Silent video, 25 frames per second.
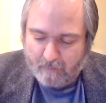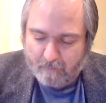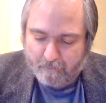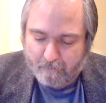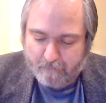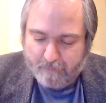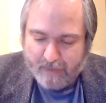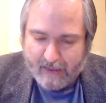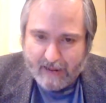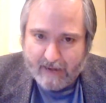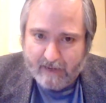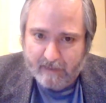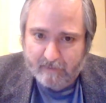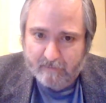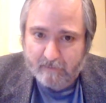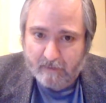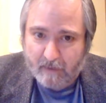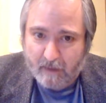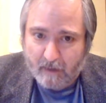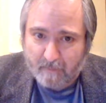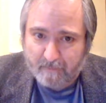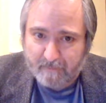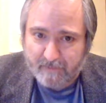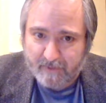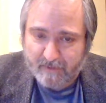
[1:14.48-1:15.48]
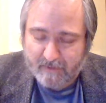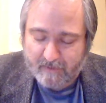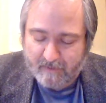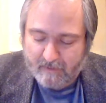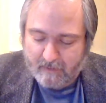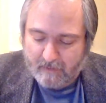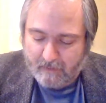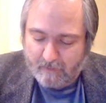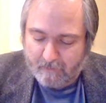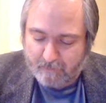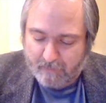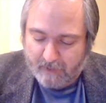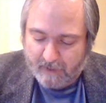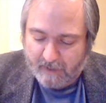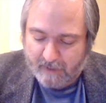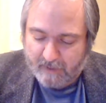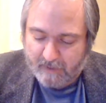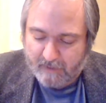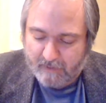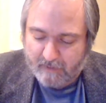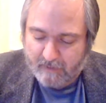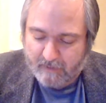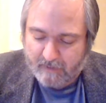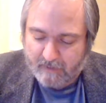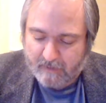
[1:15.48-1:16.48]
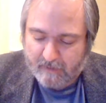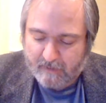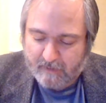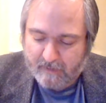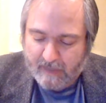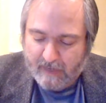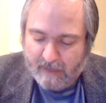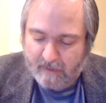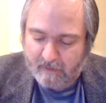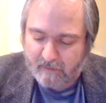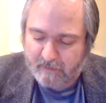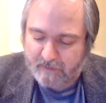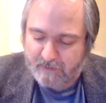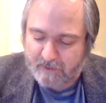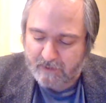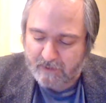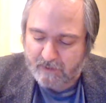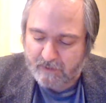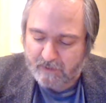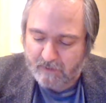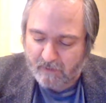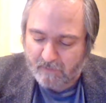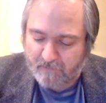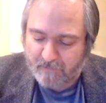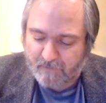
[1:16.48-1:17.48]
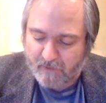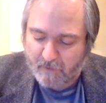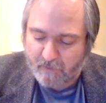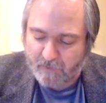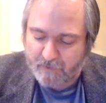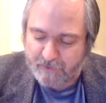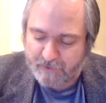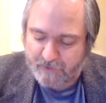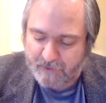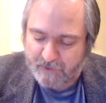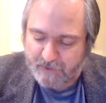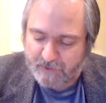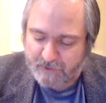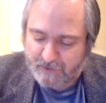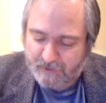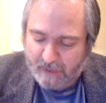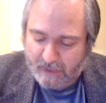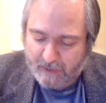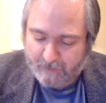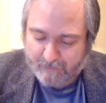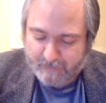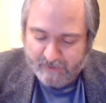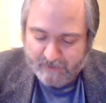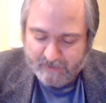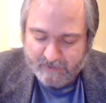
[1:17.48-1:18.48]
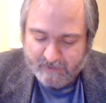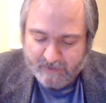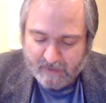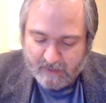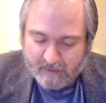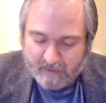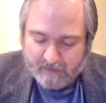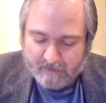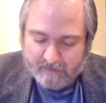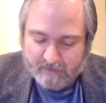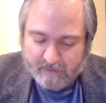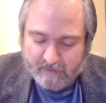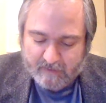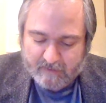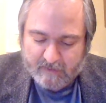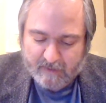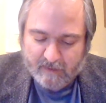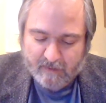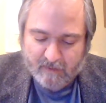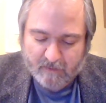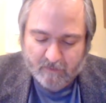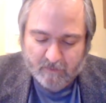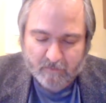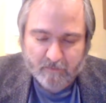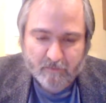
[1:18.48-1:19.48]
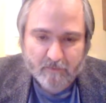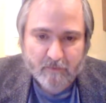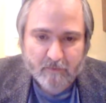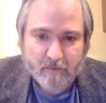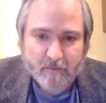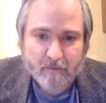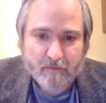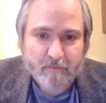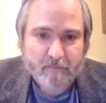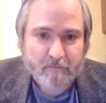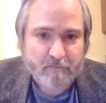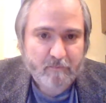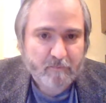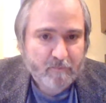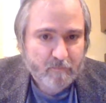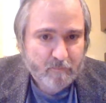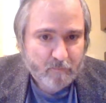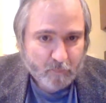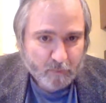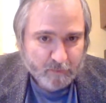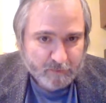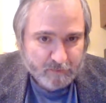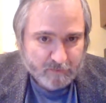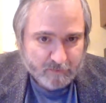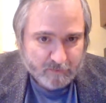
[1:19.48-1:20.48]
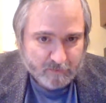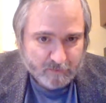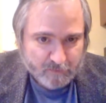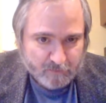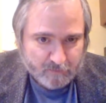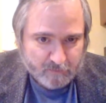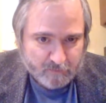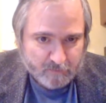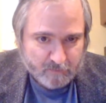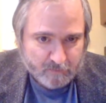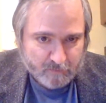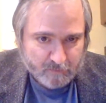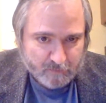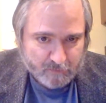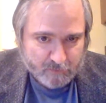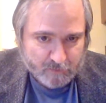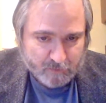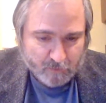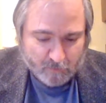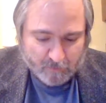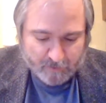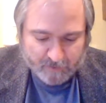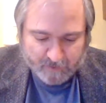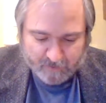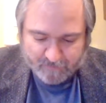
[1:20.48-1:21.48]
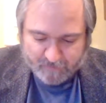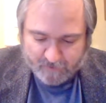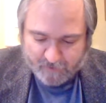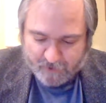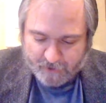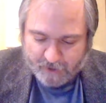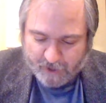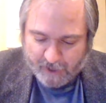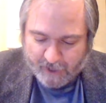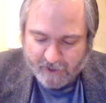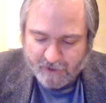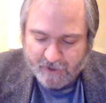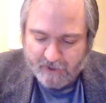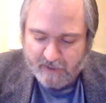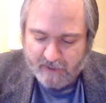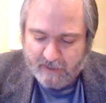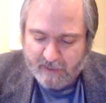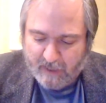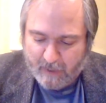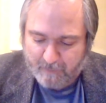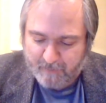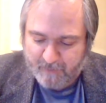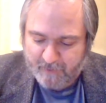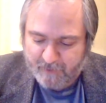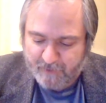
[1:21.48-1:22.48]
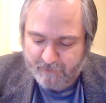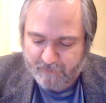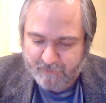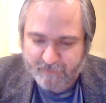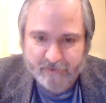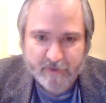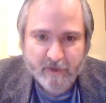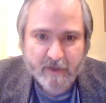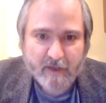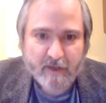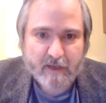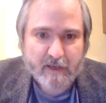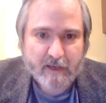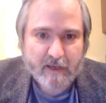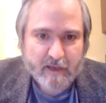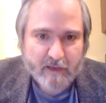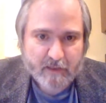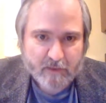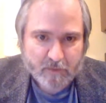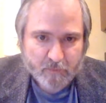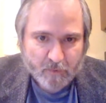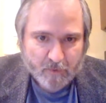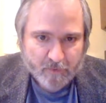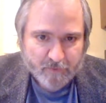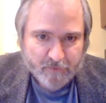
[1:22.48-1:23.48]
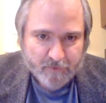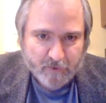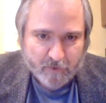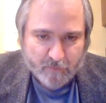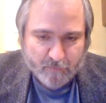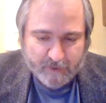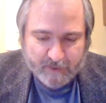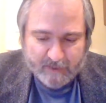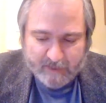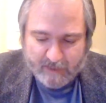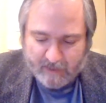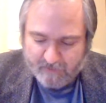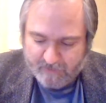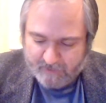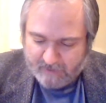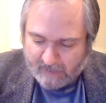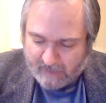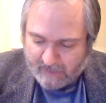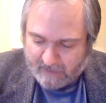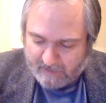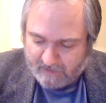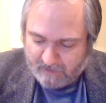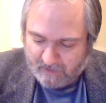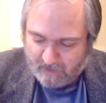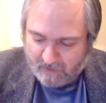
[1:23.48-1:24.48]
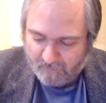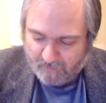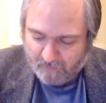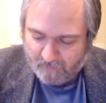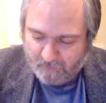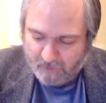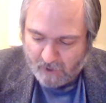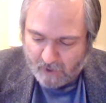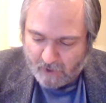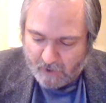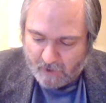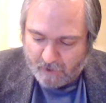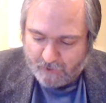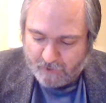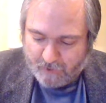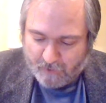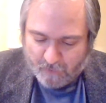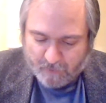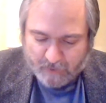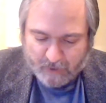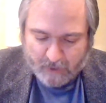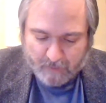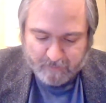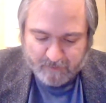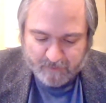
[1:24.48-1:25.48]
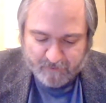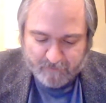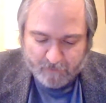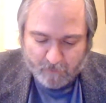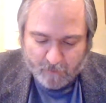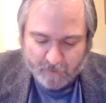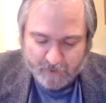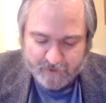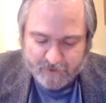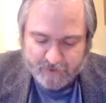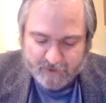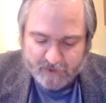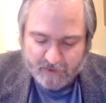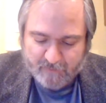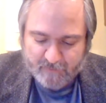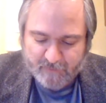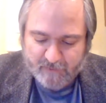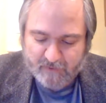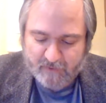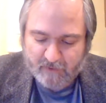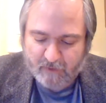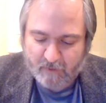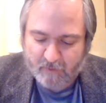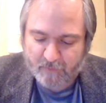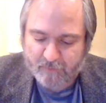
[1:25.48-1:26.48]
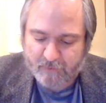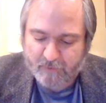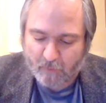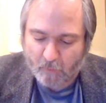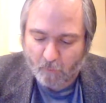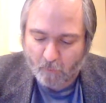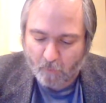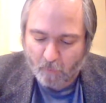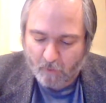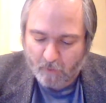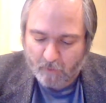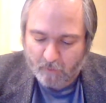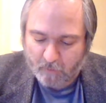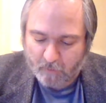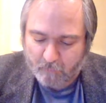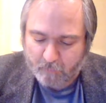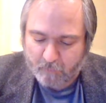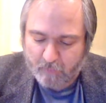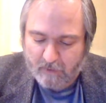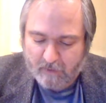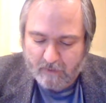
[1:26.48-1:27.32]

backed up by analysis of ocean sediments that tell the, the story of the changing temperatures as well as the greenhouse gas level, show that before the century's close, the world